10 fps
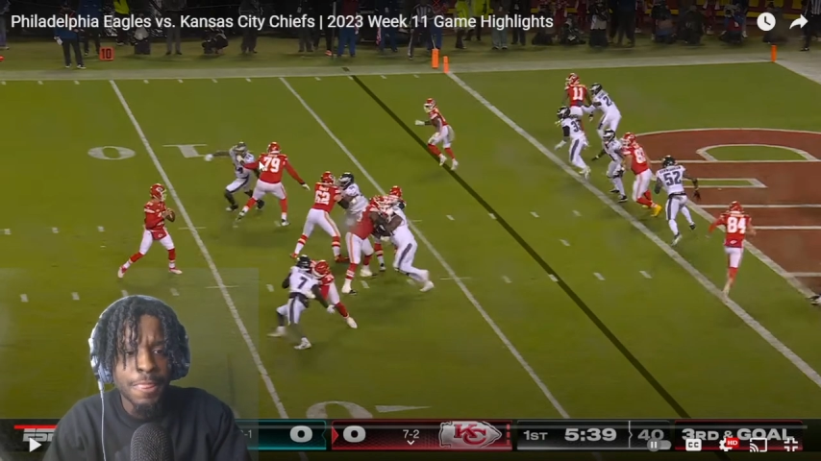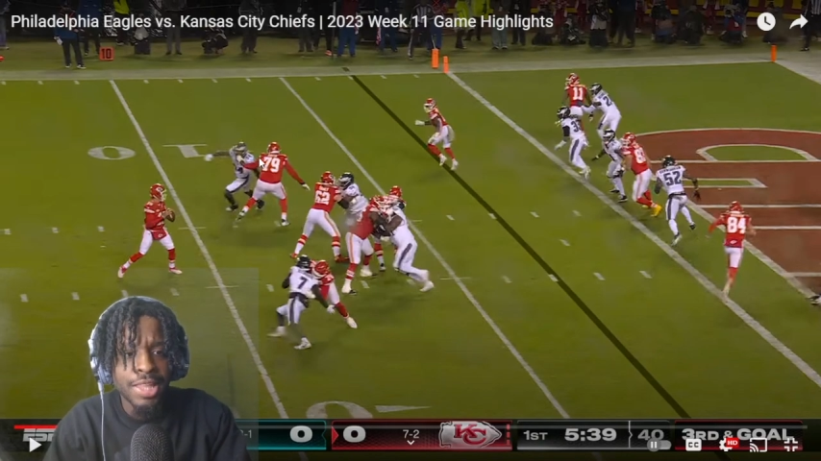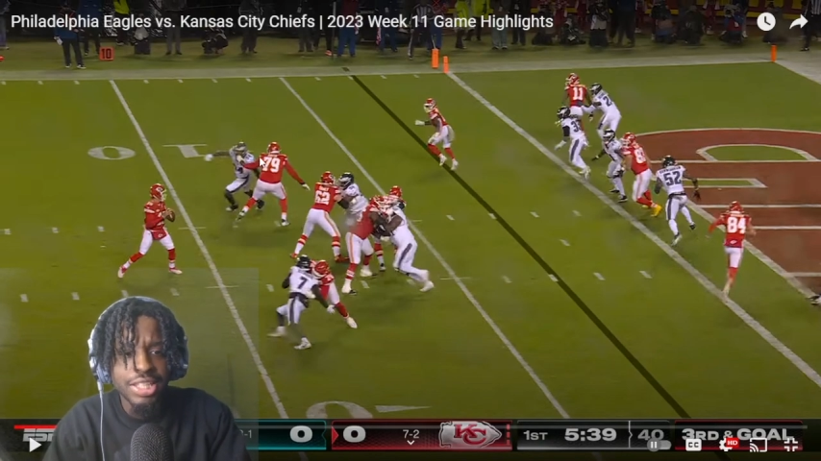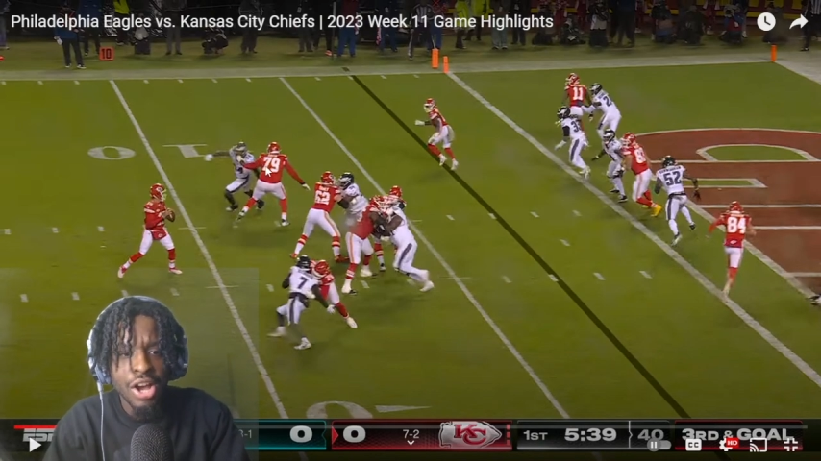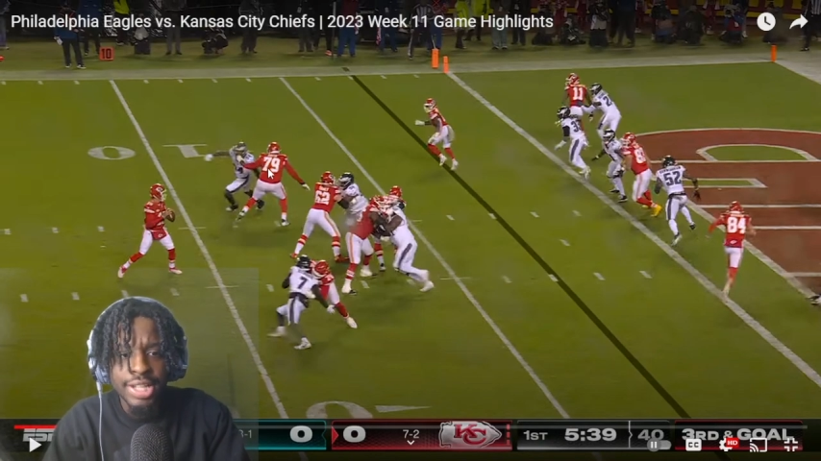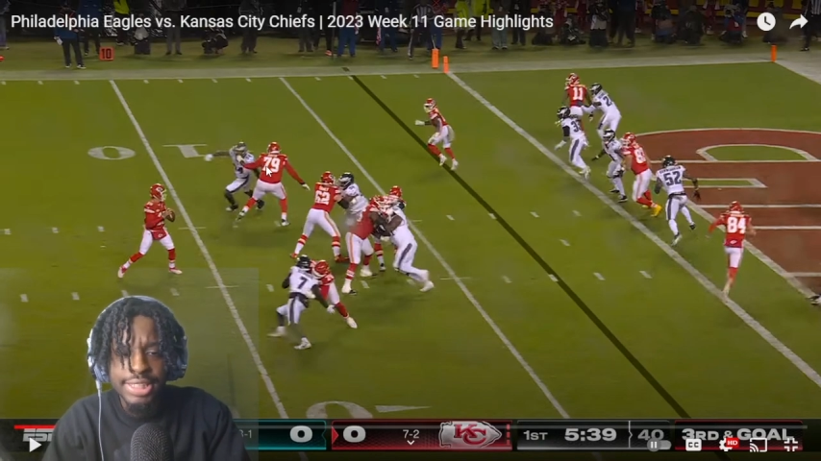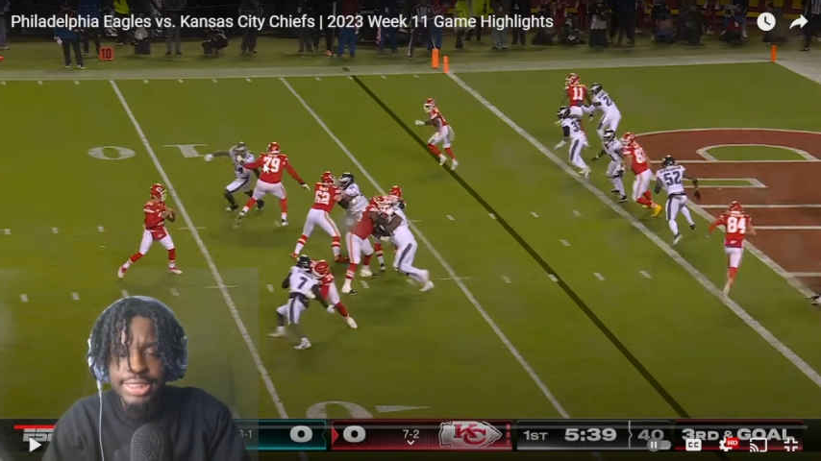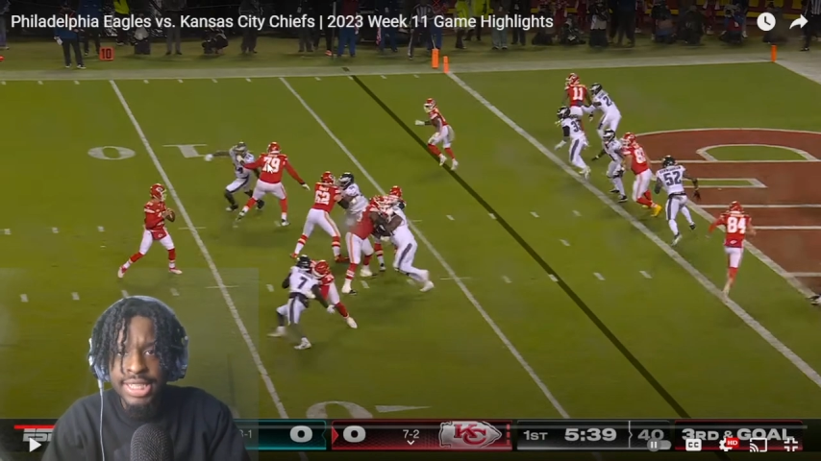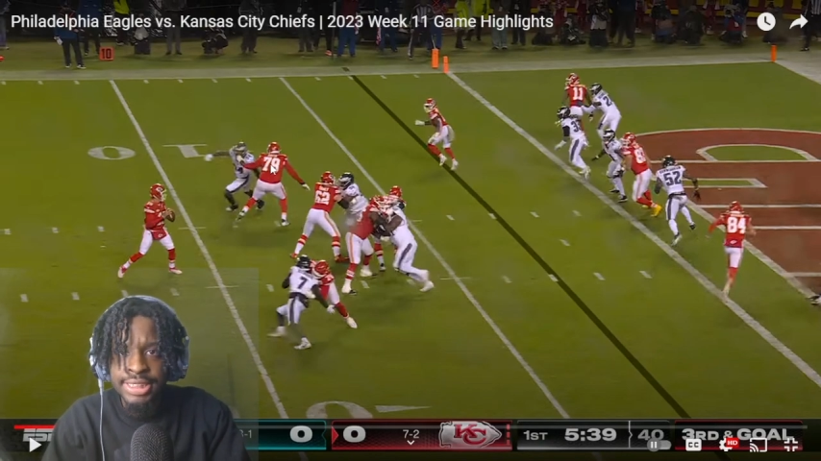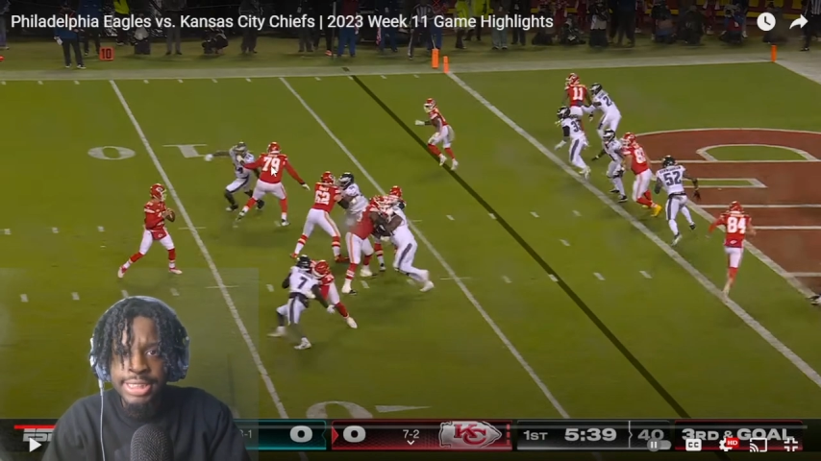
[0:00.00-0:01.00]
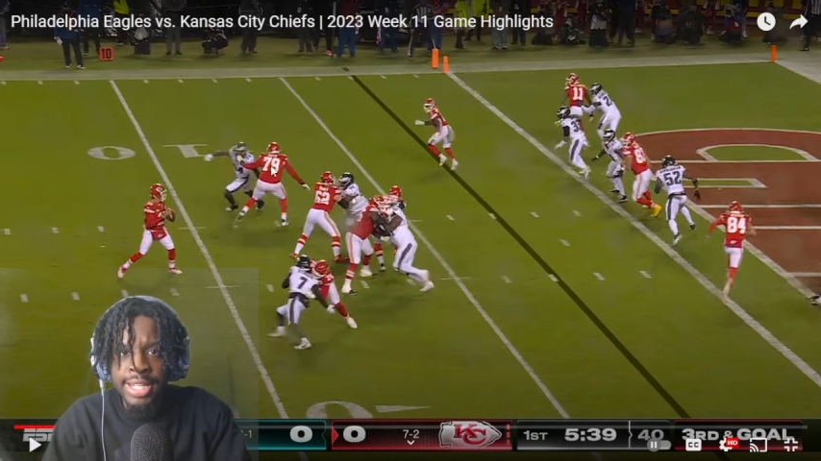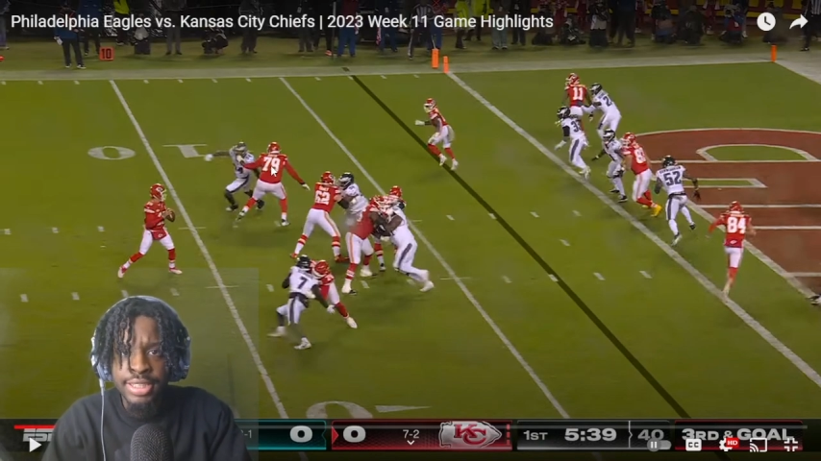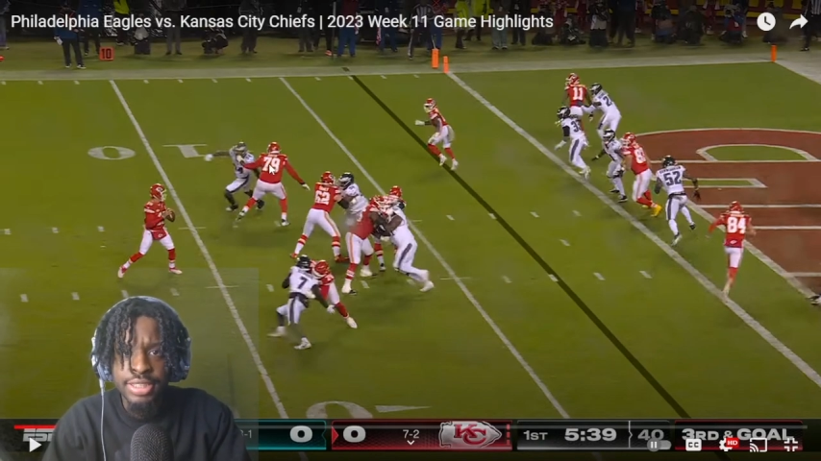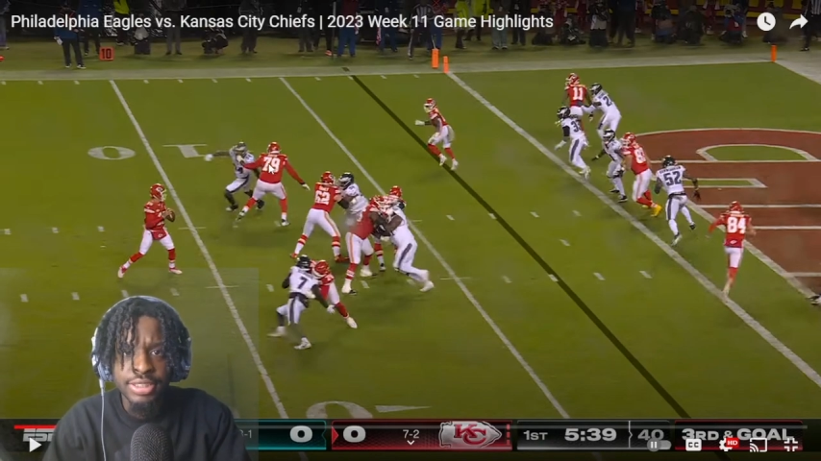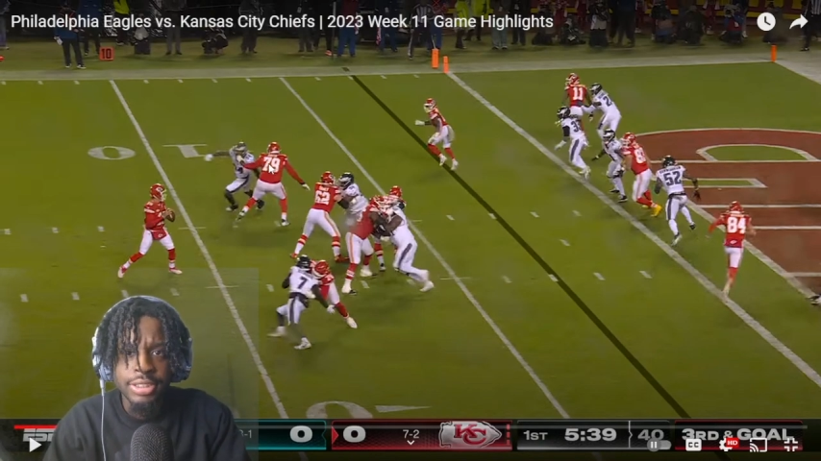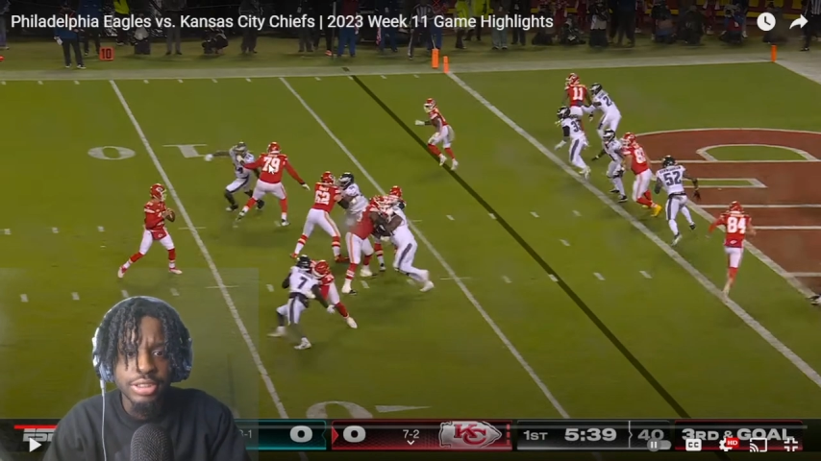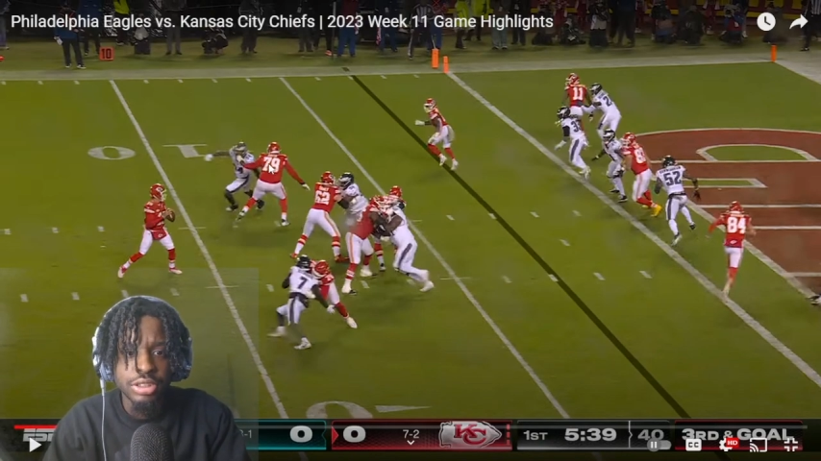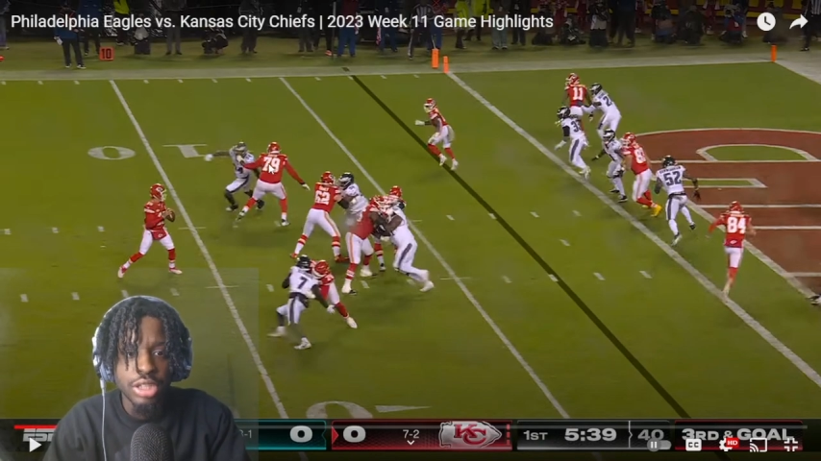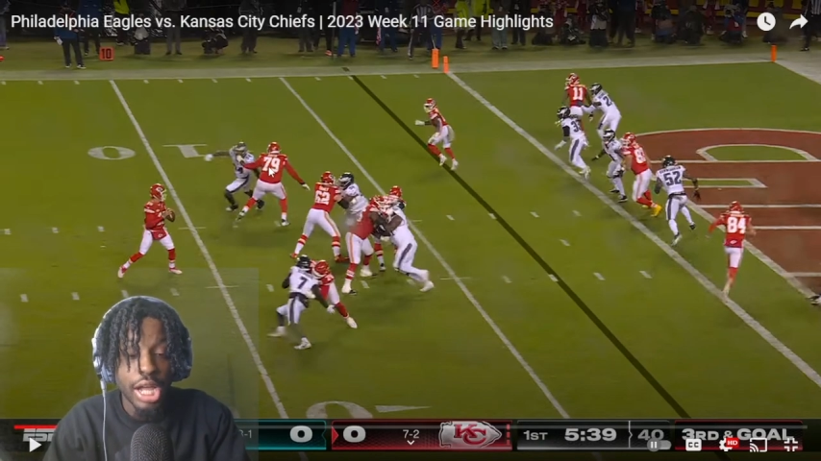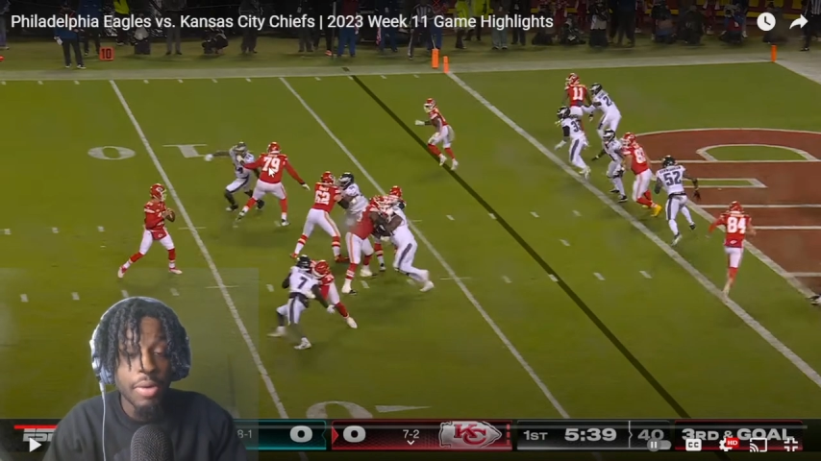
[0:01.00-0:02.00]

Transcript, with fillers: Y'all didn't see this shit? Oh,